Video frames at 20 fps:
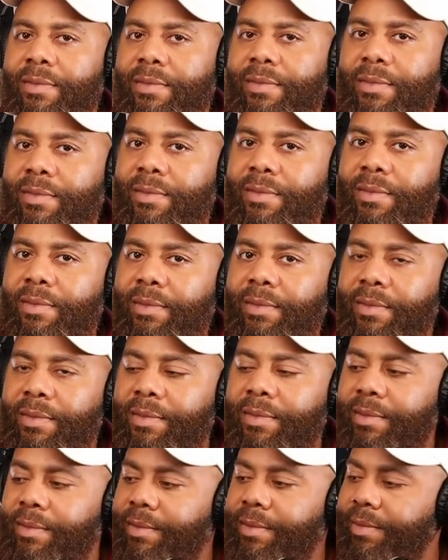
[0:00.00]

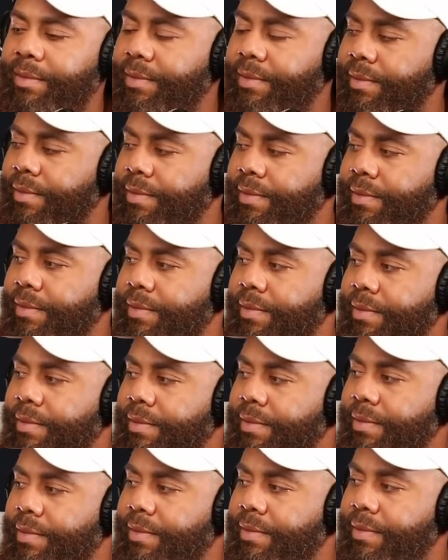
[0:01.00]

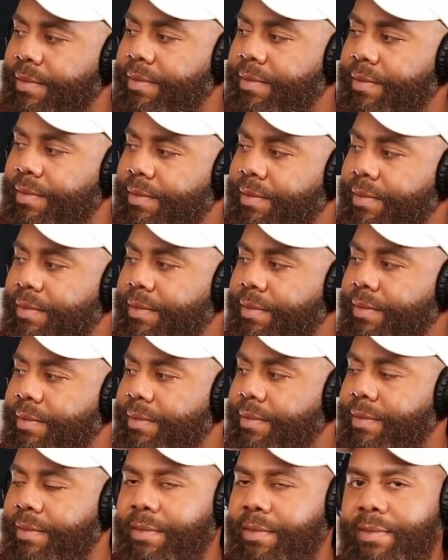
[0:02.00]

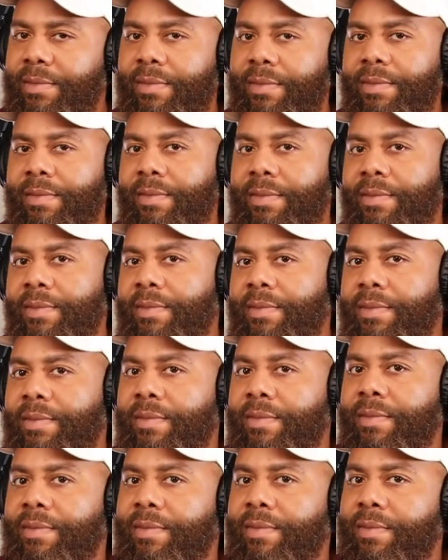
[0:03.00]

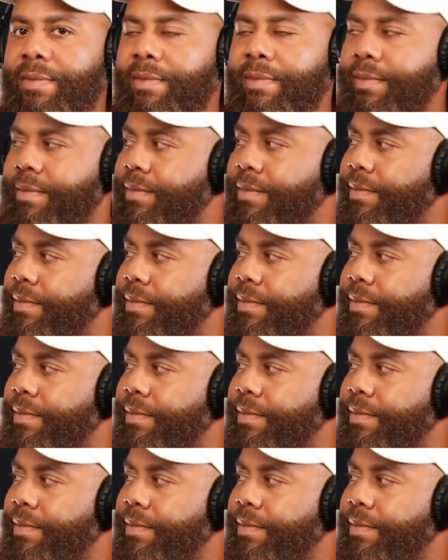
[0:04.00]
No words are spoken by the person on screen.